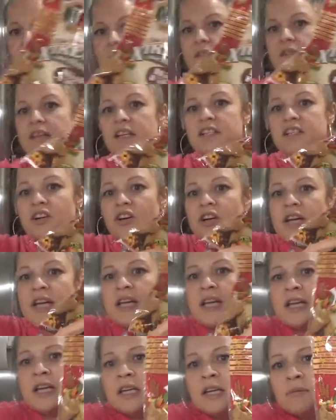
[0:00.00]
These are
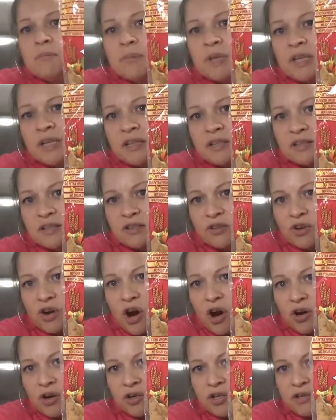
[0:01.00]
hit and miss. They're
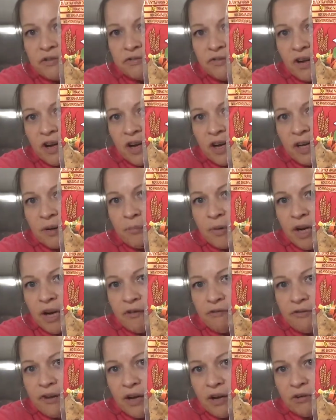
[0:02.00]
hard to find, but I
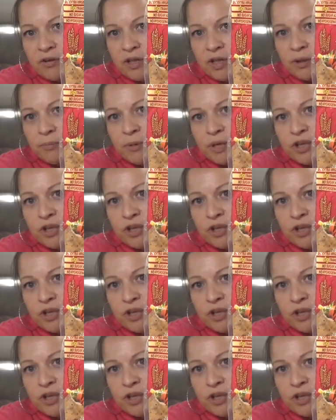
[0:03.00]
found them.